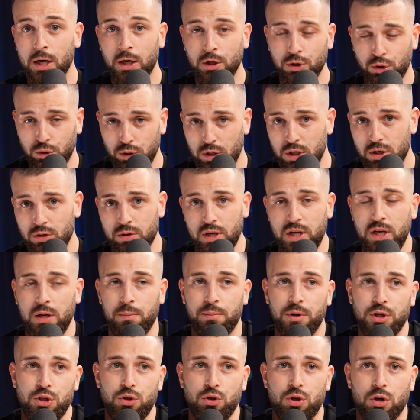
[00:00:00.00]
to the UAE,
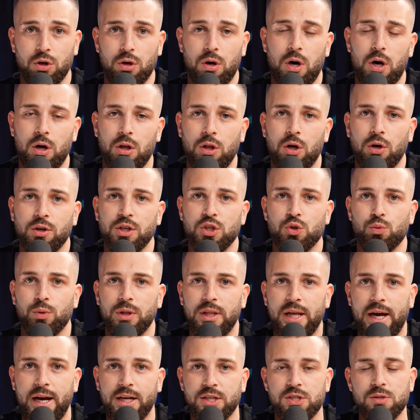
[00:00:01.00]
but you don't know how long this will
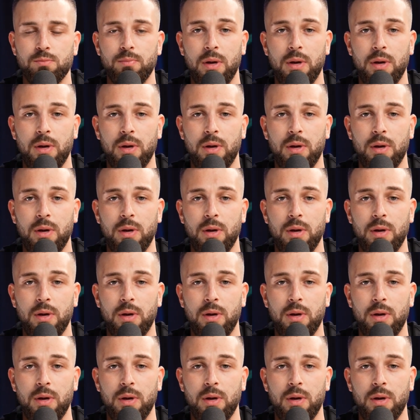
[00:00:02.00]
last.